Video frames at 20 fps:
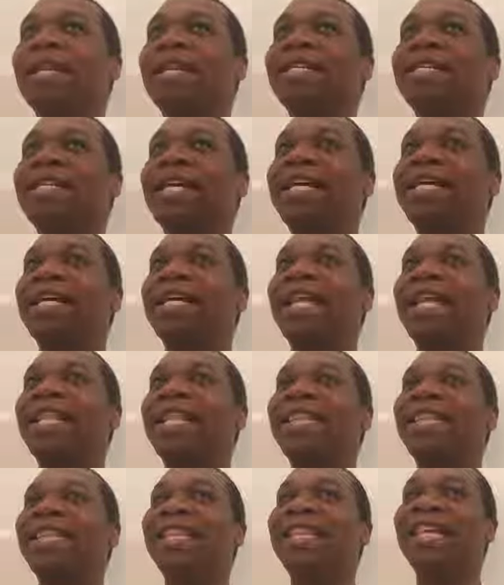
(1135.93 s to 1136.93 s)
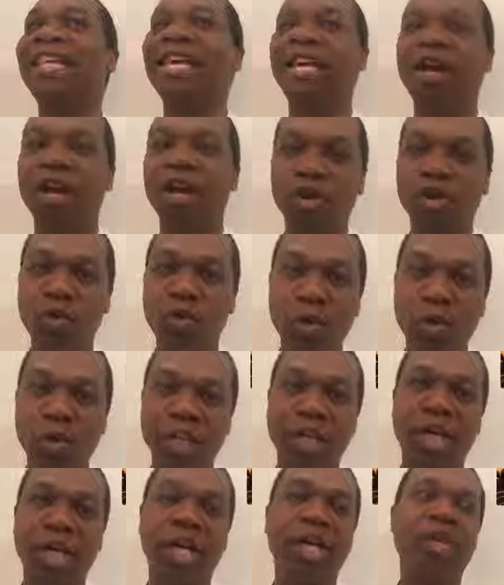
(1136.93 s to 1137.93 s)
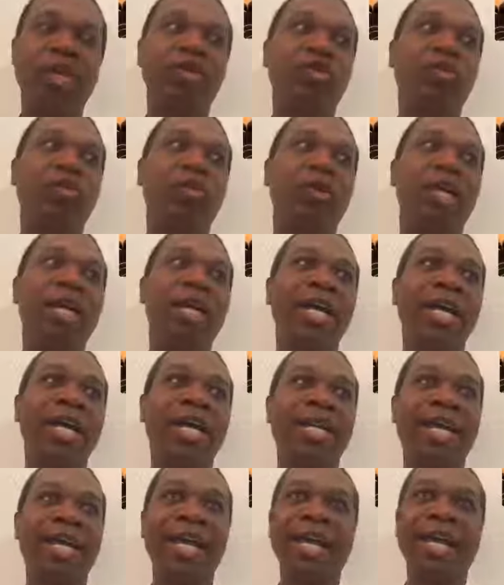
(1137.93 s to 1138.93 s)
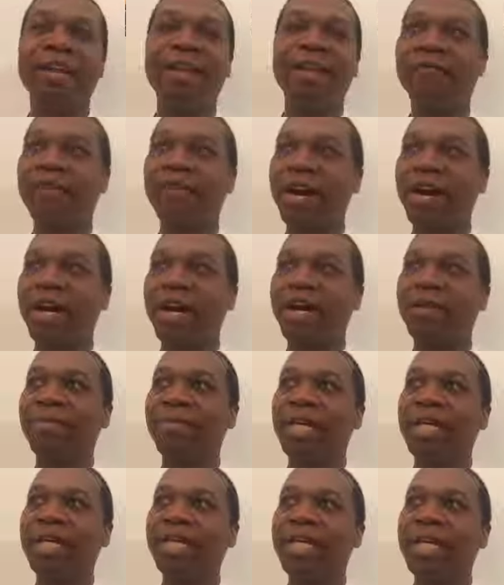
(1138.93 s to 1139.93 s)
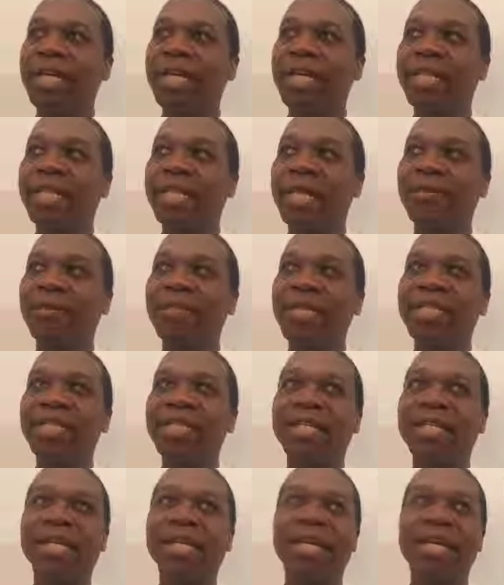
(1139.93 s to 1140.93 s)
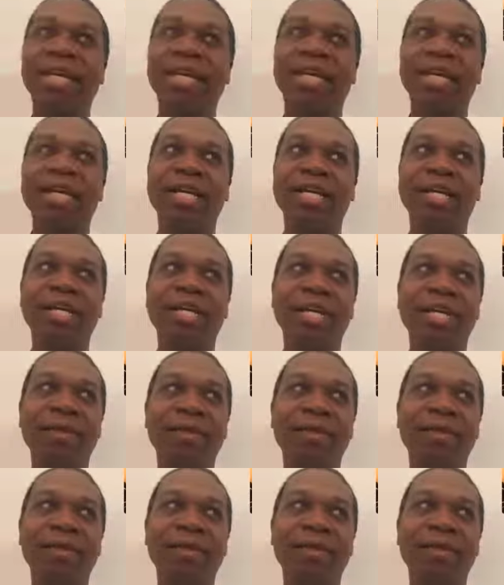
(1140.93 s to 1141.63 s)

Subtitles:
saying that they are going to control the environment, then basically, them are